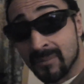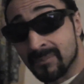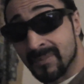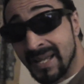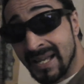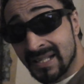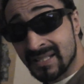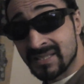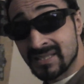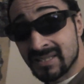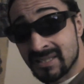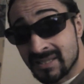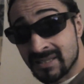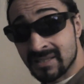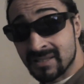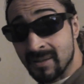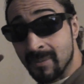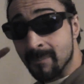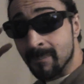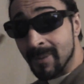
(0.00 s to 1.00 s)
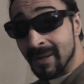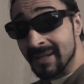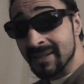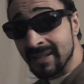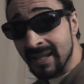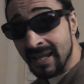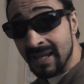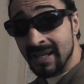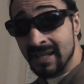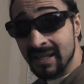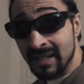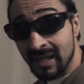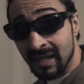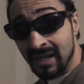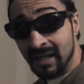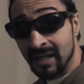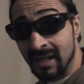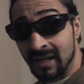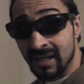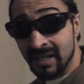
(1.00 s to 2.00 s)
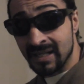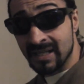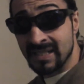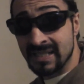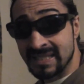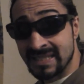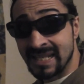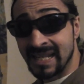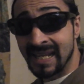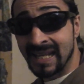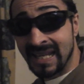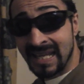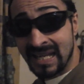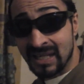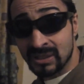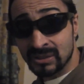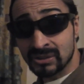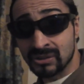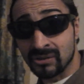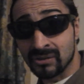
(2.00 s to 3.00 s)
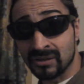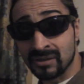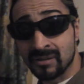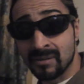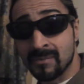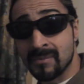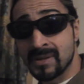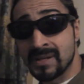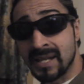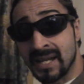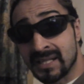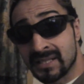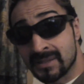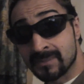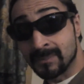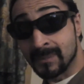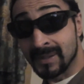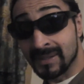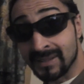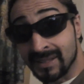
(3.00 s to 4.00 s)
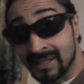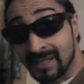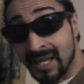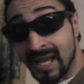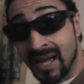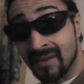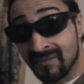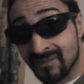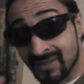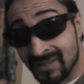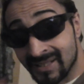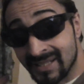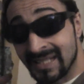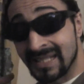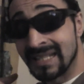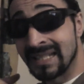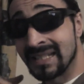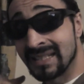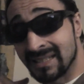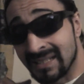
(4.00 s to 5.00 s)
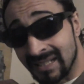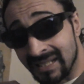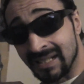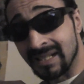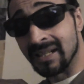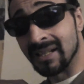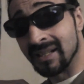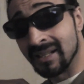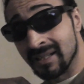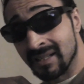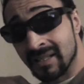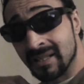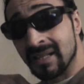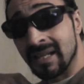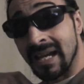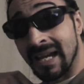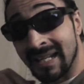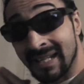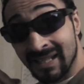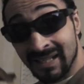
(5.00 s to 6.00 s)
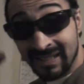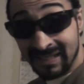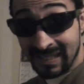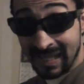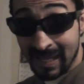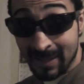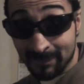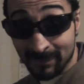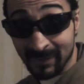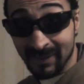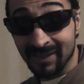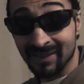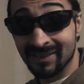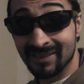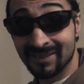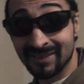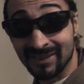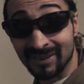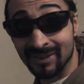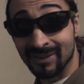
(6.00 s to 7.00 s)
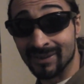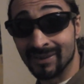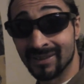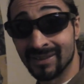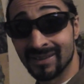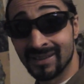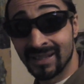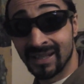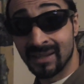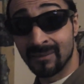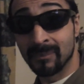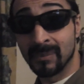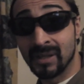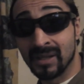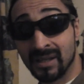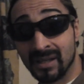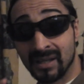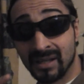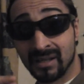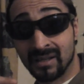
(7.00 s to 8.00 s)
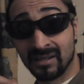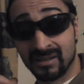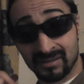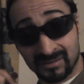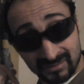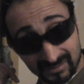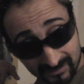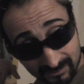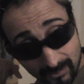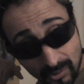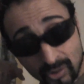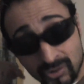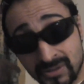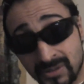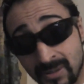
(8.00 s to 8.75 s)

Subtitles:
next Monday, the city council. Next Monday, I need to tape it. So gonna post